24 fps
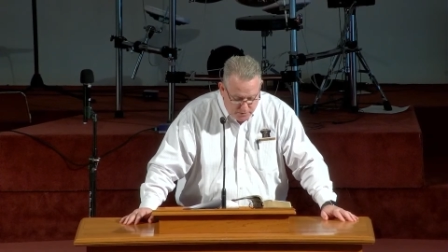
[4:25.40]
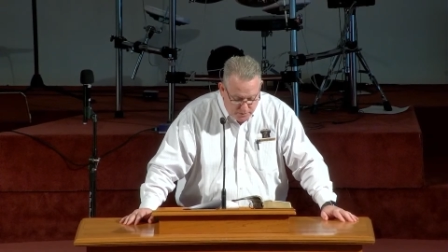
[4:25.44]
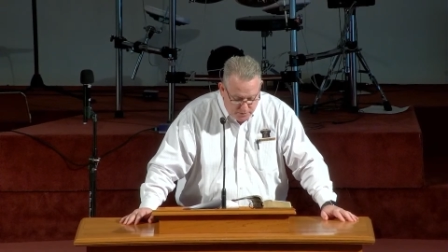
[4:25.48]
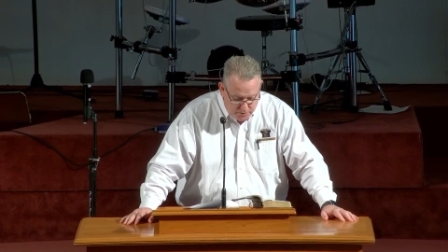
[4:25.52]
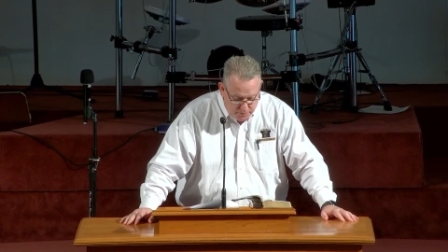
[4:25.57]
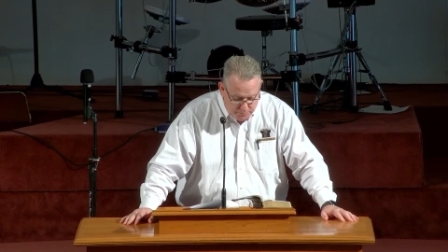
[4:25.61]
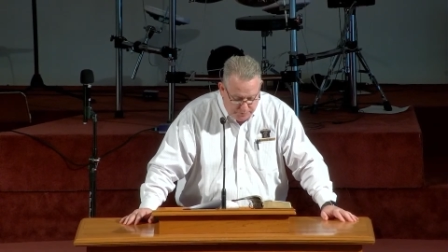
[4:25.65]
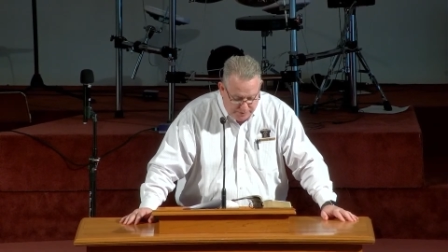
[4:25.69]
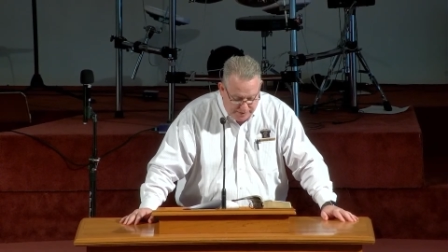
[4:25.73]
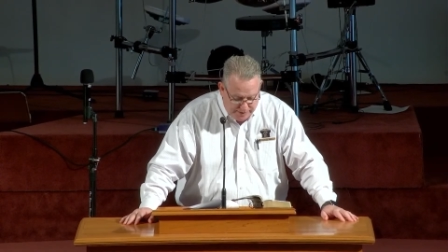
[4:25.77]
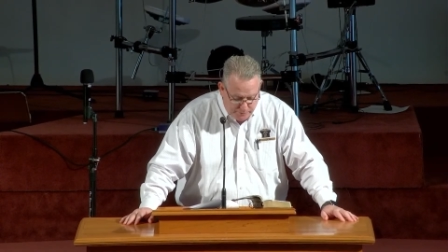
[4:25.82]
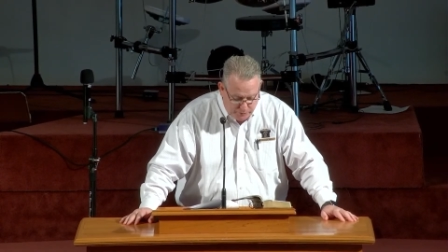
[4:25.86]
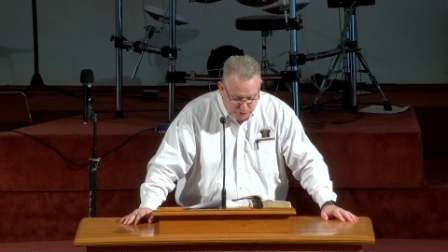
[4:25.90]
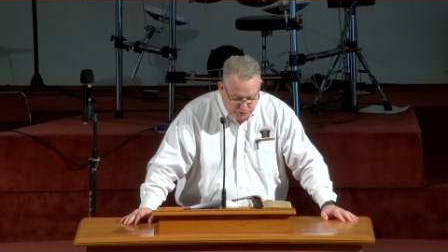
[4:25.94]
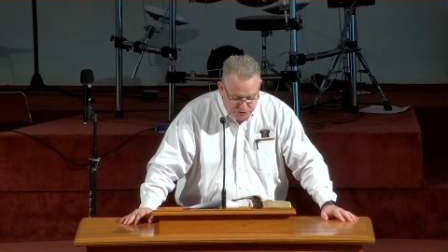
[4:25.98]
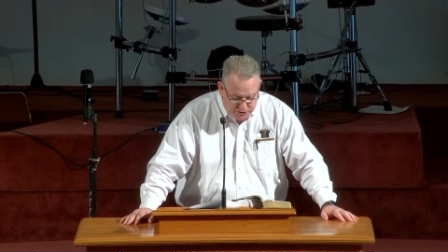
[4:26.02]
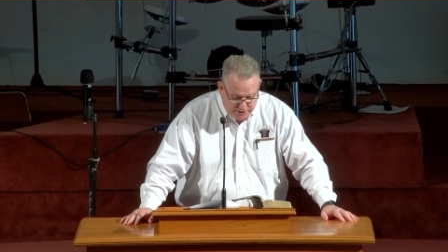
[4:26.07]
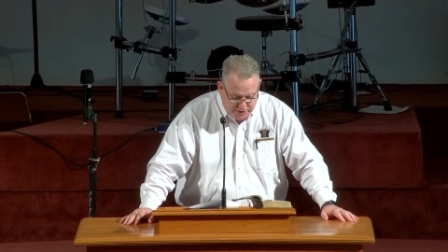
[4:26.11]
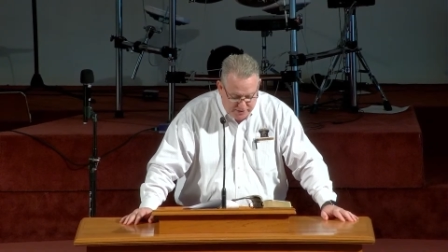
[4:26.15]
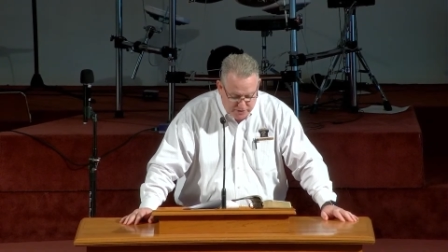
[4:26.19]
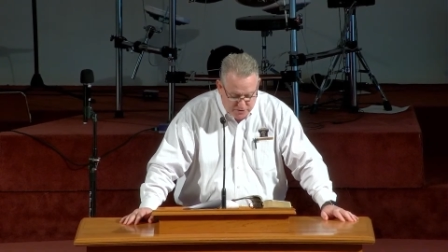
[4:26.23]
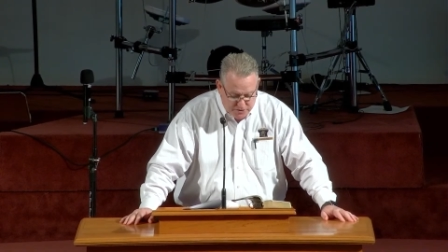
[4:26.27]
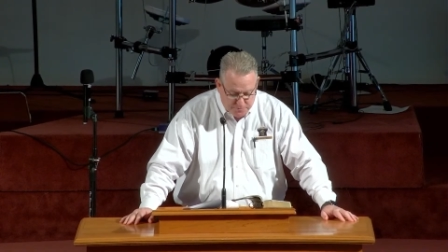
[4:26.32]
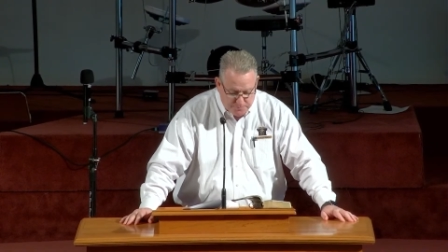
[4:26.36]
the Bible
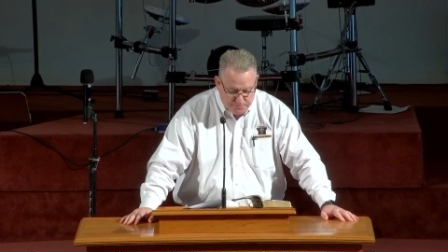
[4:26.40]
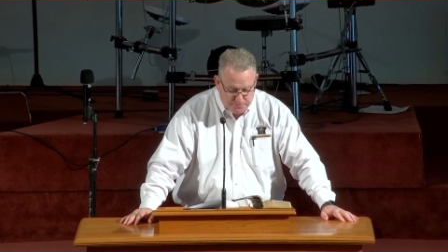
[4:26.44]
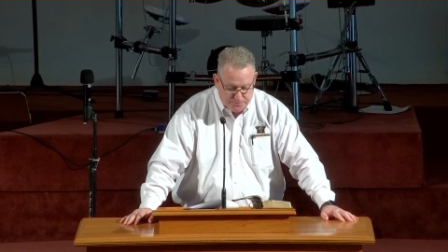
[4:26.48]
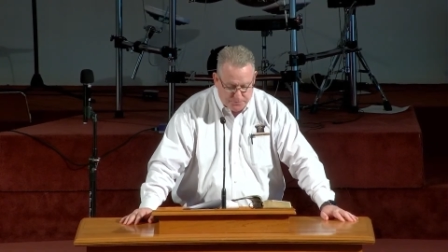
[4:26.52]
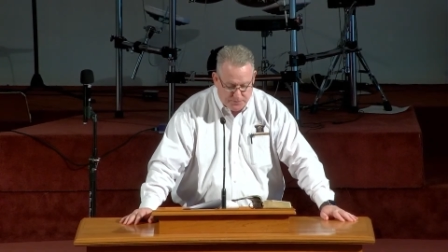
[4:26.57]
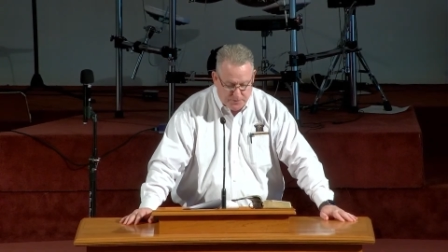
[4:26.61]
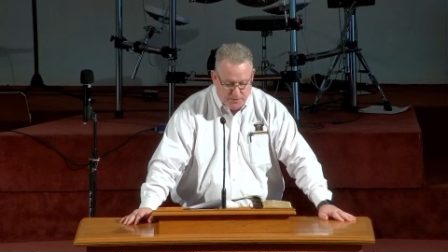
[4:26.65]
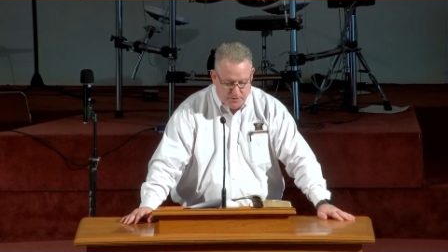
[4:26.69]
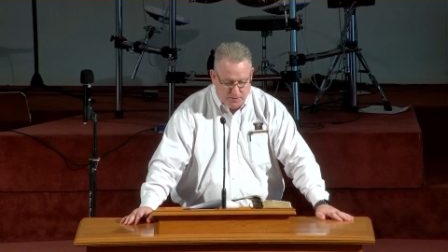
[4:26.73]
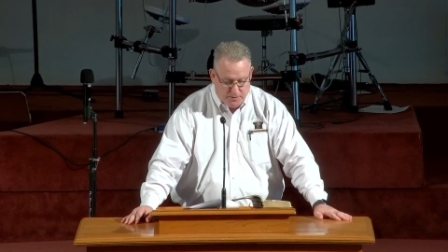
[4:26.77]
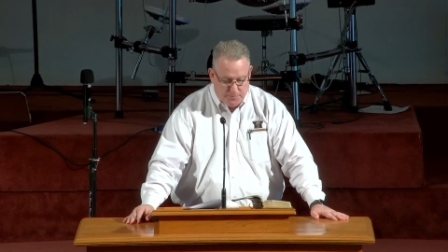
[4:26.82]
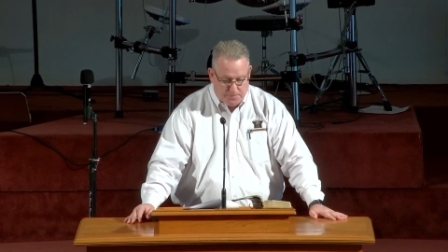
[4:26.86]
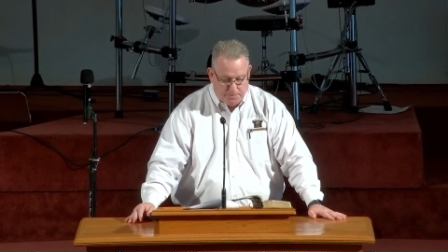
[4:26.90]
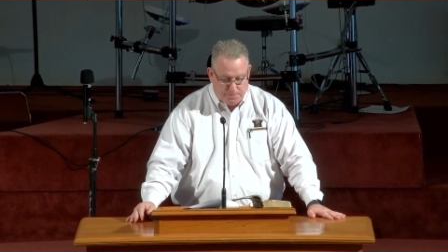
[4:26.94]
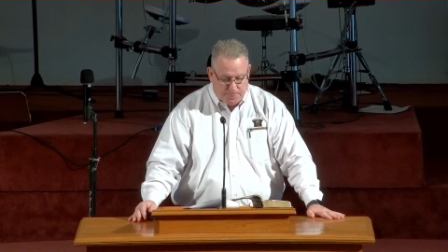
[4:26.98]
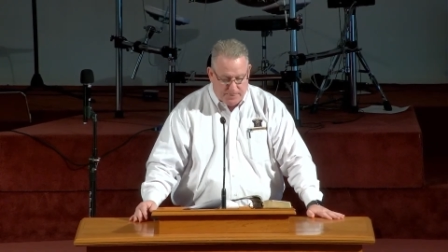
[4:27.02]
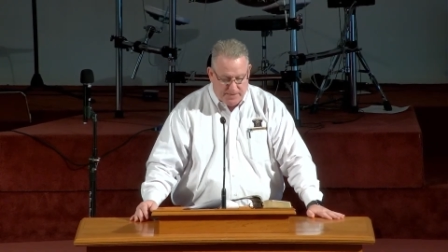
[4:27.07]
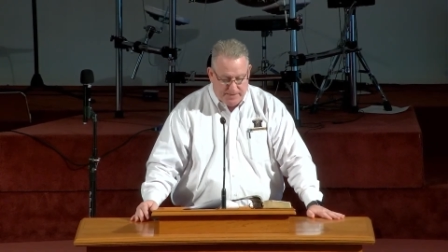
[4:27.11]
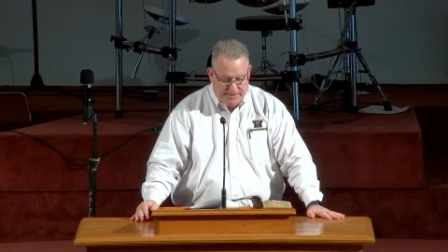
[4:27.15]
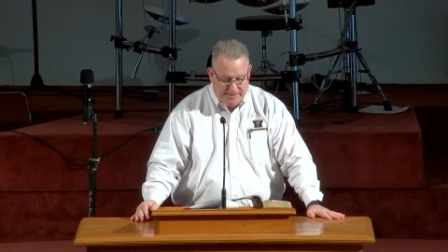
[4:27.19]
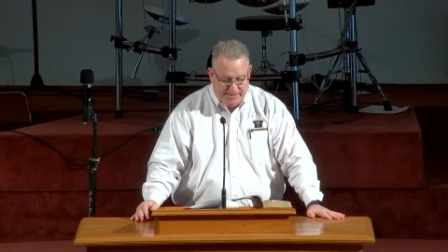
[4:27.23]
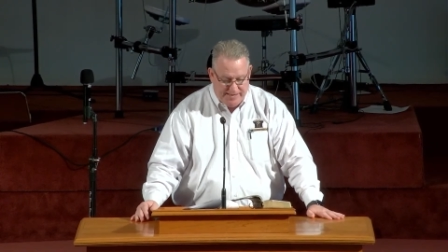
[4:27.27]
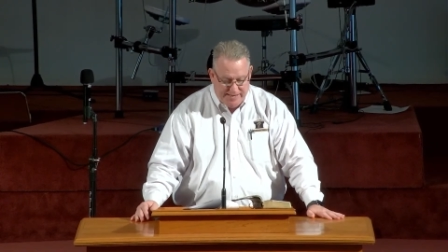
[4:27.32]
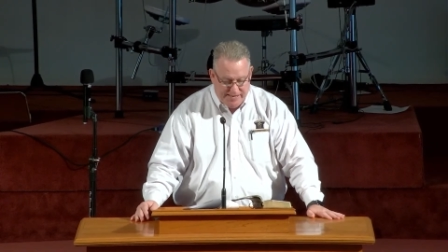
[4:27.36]
says,
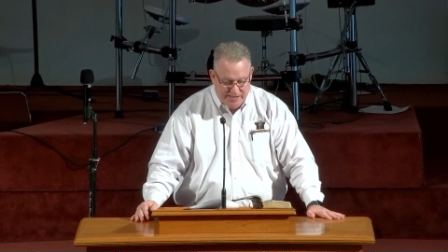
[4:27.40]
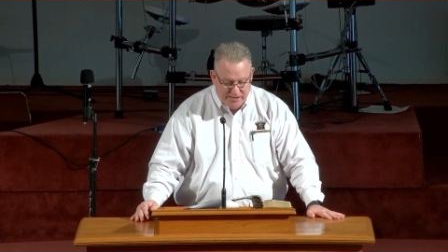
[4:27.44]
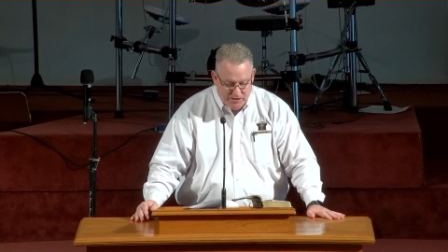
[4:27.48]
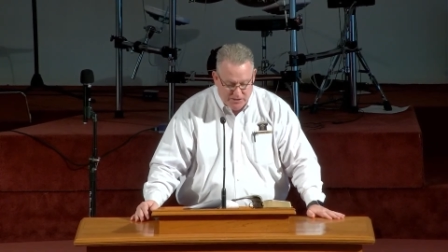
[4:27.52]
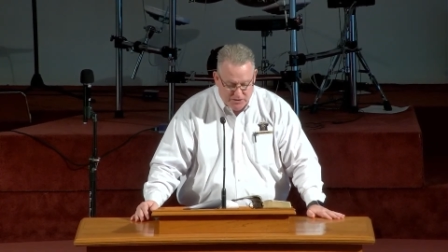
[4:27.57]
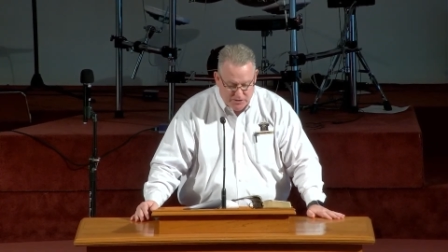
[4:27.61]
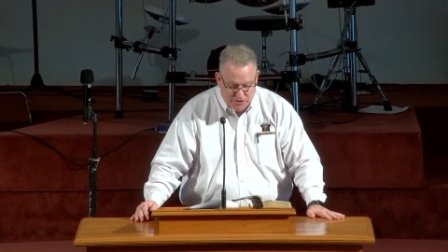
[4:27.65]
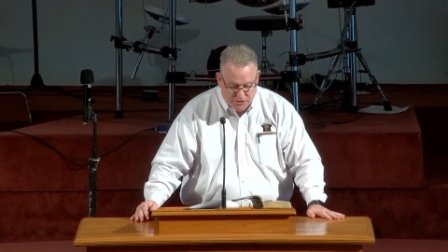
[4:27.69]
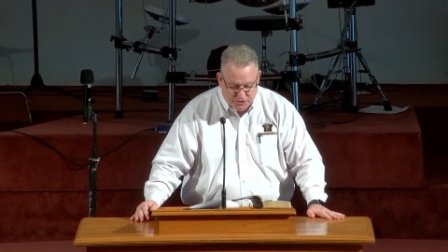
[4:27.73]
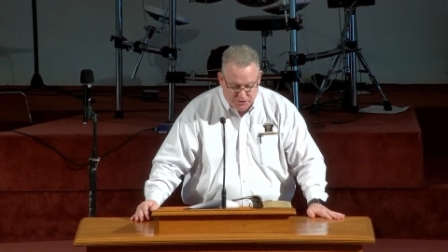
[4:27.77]
His